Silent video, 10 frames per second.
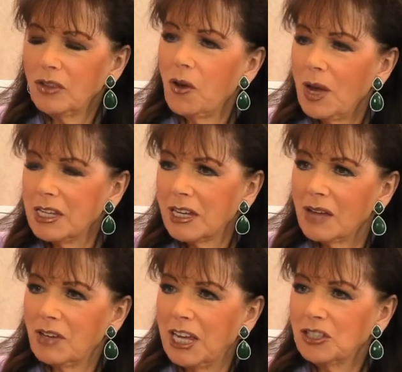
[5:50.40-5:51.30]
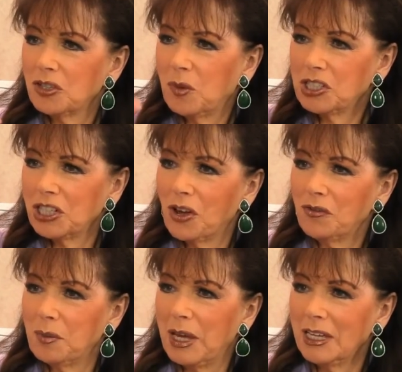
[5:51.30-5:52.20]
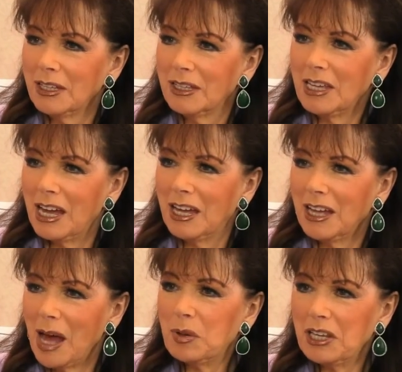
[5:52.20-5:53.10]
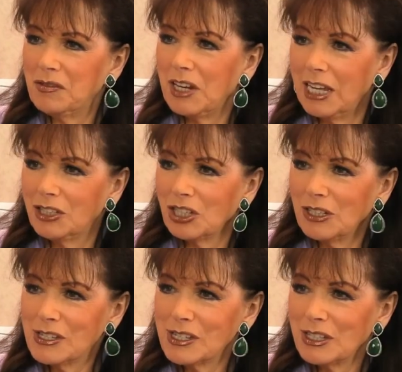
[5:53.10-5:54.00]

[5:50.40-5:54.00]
no, I think I have an angel watching over me. Yeah, I believe in angels.